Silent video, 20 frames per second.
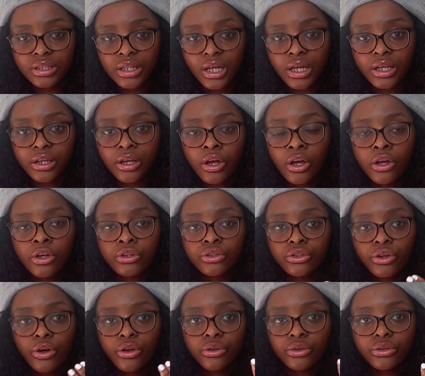like,
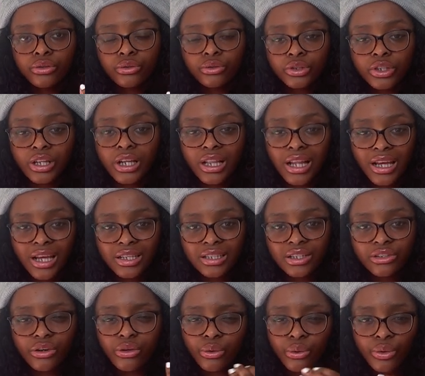don't
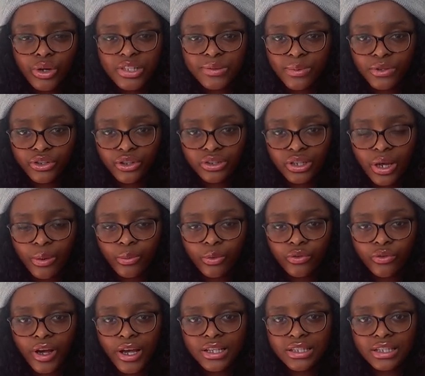always spend your time
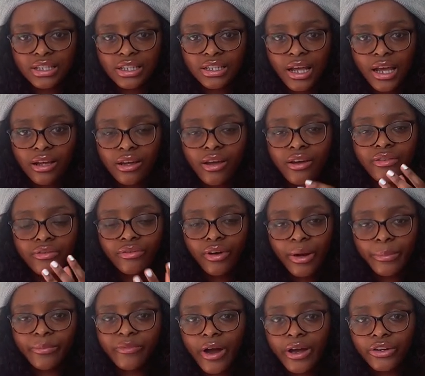revising. Like,
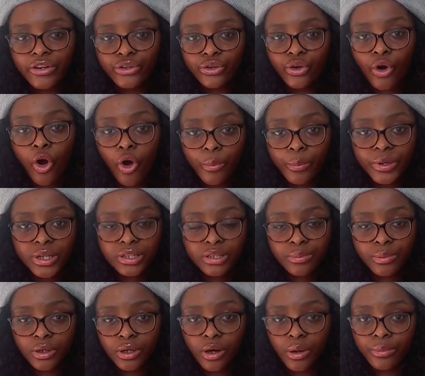find a new hobby to
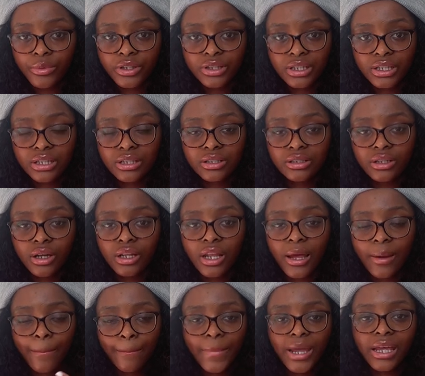pick up this Easter,
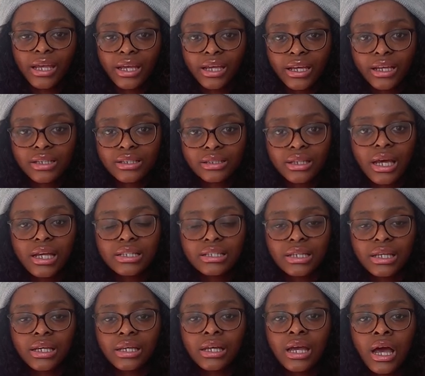like, make it
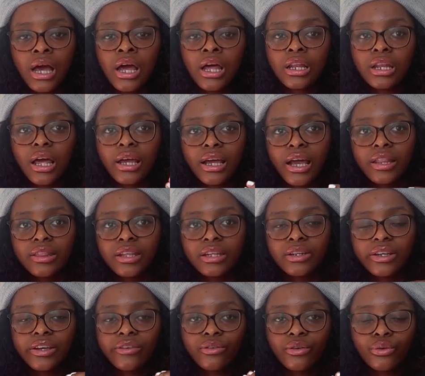exciting. Like, and
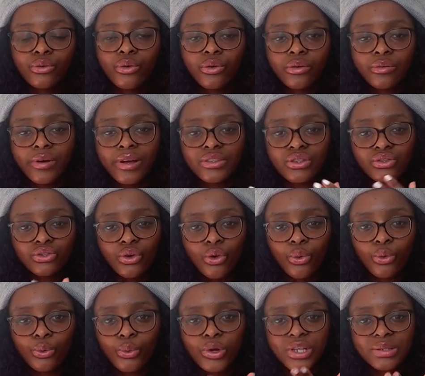then if you're not revising,
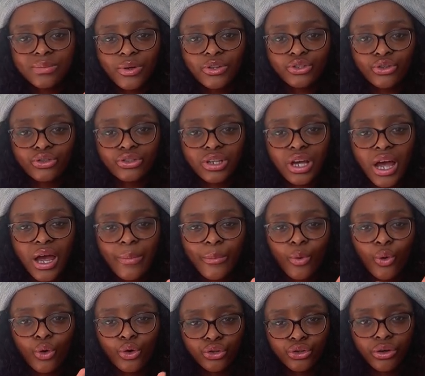don't always spend your
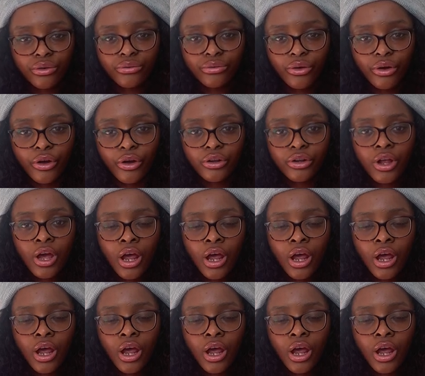time on your phone